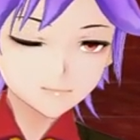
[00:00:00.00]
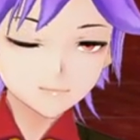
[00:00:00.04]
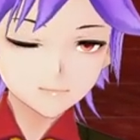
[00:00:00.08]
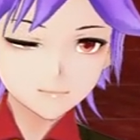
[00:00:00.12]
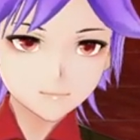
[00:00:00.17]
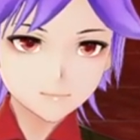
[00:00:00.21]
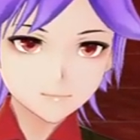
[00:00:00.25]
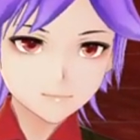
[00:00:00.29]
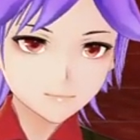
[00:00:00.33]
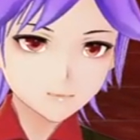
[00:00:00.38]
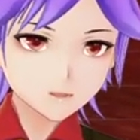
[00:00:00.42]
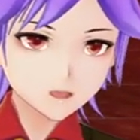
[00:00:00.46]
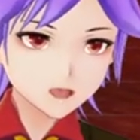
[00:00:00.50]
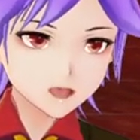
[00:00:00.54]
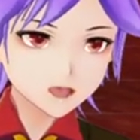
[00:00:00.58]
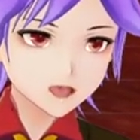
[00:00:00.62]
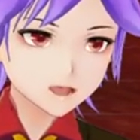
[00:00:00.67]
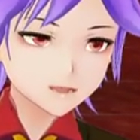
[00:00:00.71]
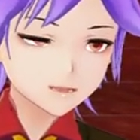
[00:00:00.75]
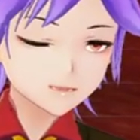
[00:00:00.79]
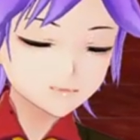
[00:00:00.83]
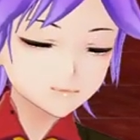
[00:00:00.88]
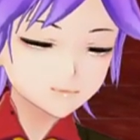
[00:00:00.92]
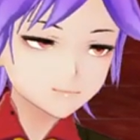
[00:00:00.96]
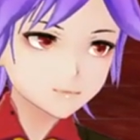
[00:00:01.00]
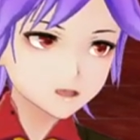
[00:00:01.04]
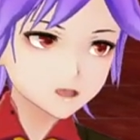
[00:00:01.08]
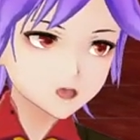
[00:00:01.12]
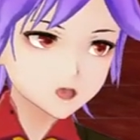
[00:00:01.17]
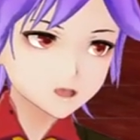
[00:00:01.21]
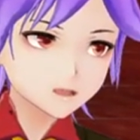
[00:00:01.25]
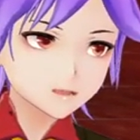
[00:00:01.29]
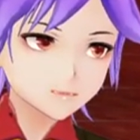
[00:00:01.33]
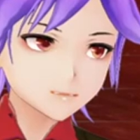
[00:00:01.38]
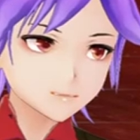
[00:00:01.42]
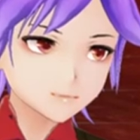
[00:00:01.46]
for uh, to
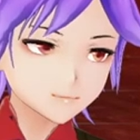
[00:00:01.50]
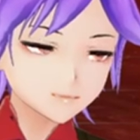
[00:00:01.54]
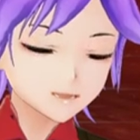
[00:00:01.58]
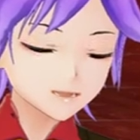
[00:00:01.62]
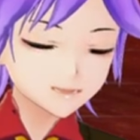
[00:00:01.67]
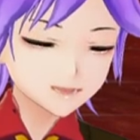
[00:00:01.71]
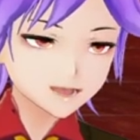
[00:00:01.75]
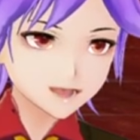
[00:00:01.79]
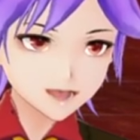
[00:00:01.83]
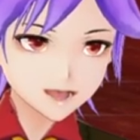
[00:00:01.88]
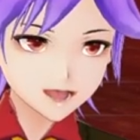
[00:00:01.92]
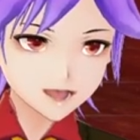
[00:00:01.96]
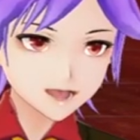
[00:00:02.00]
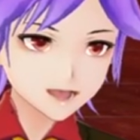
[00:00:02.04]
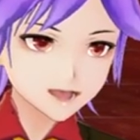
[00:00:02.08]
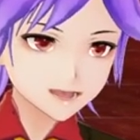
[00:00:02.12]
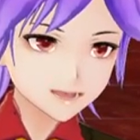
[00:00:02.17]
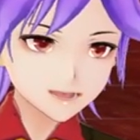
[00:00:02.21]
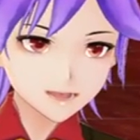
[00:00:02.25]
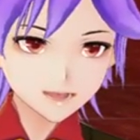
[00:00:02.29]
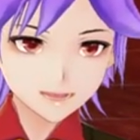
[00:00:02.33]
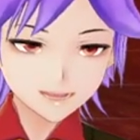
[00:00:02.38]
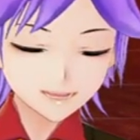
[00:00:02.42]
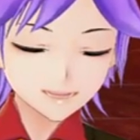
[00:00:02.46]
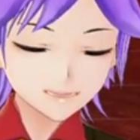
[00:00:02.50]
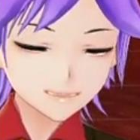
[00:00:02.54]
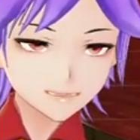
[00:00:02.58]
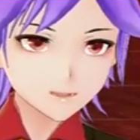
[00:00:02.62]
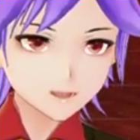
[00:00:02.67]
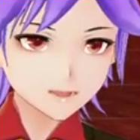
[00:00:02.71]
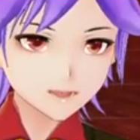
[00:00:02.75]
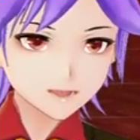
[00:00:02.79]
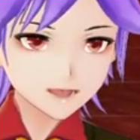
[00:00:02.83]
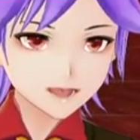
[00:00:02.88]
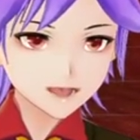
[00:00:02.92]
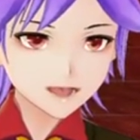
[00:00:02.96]
actually get the S
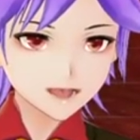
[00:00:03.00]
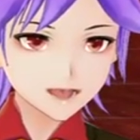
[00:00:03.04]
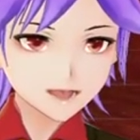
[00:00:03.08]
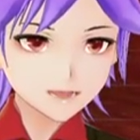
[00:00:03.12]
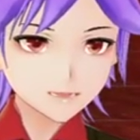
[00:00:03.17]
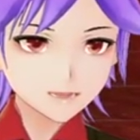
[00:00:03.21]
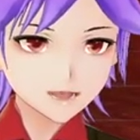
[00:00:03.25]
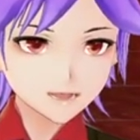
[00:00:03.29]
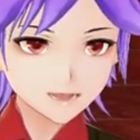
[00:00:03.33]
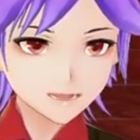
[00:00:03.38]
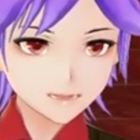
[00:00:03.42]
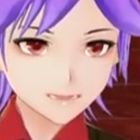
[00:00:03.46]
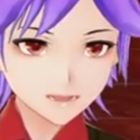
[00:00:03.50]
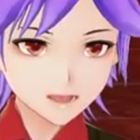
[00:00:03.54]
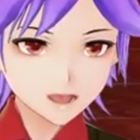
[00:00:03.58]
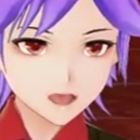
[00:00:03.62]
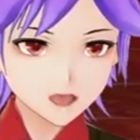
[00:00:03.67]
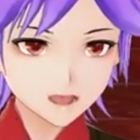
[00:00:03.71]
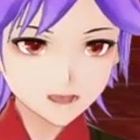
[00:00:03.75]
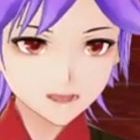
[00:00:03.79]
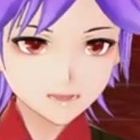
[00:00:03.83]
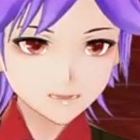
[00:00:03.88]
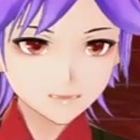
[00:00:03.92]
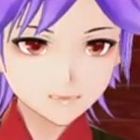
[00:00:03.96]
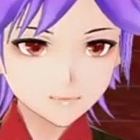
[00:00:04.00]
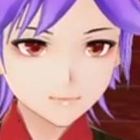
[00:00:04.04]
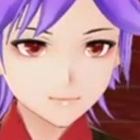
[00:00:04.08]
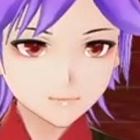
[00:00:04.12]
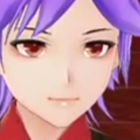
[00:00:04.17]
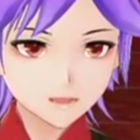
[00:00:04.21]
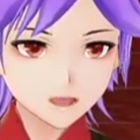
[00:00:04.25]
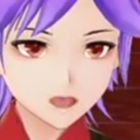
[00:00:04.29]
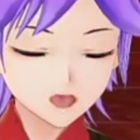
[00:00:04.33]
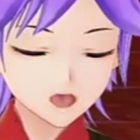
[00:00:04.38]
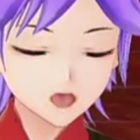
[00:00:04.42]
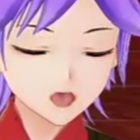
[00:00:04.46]
rank at this point,
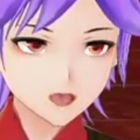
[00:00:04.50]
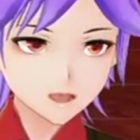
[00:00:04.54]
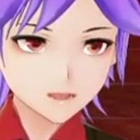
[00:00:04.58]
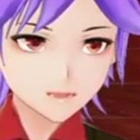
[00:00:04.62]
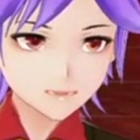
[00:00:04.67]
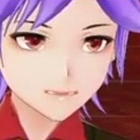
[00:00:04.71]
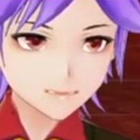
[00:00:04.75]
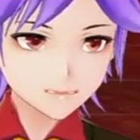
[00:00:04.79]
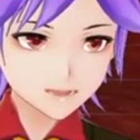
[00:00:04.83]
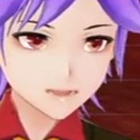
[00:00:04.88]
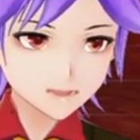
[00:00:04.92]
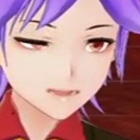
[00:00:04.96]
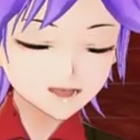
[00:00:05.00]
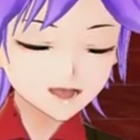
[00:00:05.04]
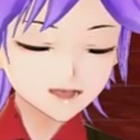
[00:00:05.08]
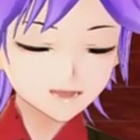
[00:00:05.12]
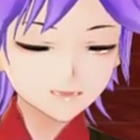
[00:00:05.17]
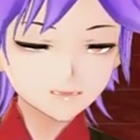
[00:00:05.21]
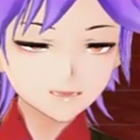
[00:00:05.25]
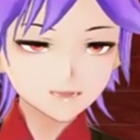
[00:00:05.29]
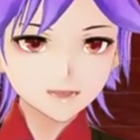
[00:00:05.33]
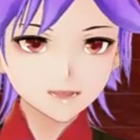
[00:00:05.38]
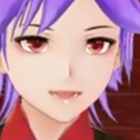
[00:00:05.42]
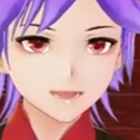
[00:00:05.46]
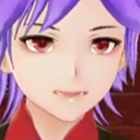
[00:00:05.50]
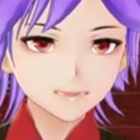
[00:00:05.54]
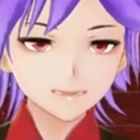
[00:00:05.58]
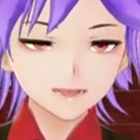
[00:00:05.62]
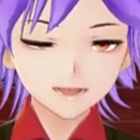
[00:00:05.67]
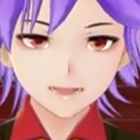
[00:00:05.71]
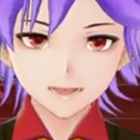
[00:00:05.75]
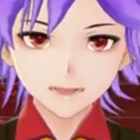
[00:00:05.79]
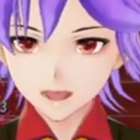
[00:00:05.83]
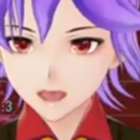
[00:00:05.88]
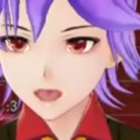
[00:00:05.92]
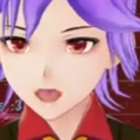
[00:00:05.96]
Persona needs to
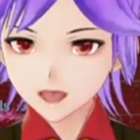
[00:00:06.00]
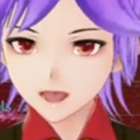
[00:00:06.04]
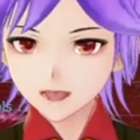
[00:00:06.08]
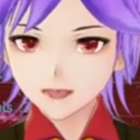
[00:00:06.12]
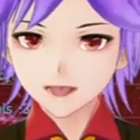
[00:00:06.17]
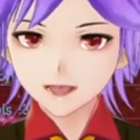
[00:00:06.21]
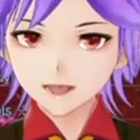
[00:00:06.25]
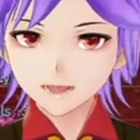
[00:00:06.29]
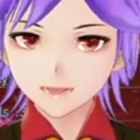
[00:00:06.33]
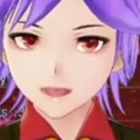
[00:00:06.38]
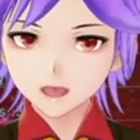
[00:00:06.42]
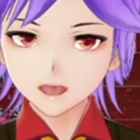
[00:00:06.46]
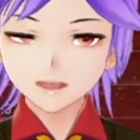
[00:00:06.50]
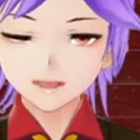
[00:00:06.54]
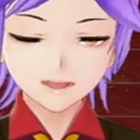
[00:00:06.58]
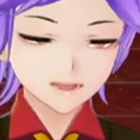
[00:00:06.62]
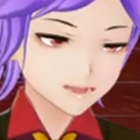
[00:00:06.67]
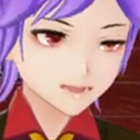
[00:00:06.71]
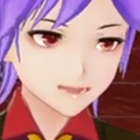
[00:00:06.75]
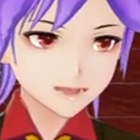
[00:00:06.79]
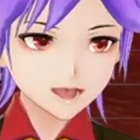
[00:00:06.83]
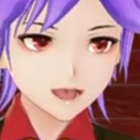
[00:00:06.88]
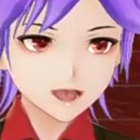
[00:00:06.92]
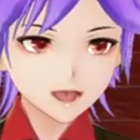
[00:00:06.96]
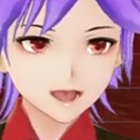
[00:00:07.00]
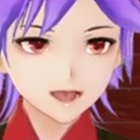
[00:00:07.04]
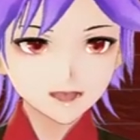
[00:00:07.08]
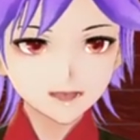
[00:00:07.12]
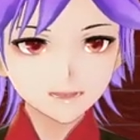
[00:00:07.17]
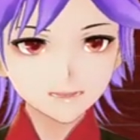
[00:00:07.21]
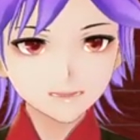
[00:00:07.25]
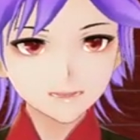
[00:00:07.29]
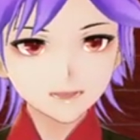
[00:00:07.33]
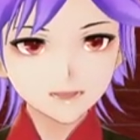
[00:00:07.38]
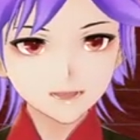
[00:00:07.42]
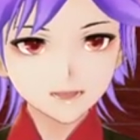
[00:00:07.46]
die before the timer hits
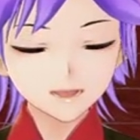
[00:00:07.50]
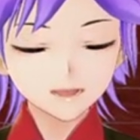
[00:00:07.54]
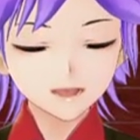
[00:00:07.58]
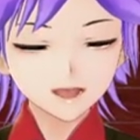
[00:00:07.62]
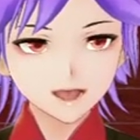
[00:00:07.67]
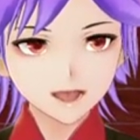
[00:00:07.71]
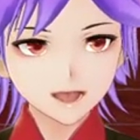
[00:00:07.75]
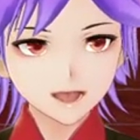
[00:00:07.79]
zero.